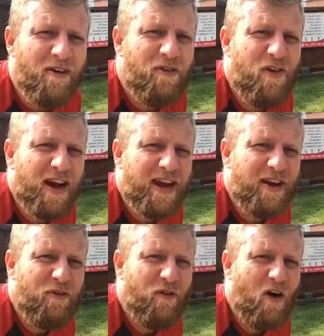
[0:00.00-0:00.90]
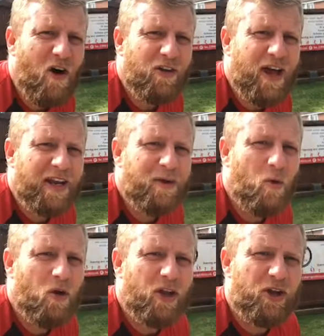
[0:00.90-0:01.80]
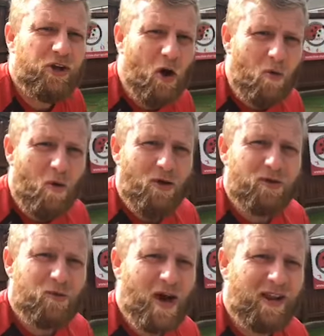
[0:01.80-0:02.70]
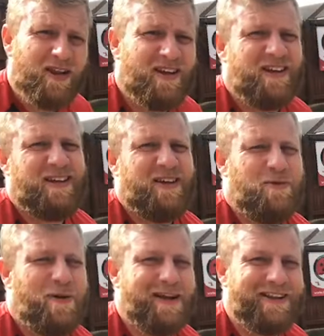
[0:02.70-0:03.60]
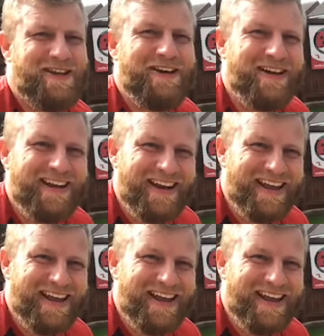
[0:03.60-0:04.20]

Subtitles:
Freddie, 4. Daddy, 1. And the dog won as well. Well done.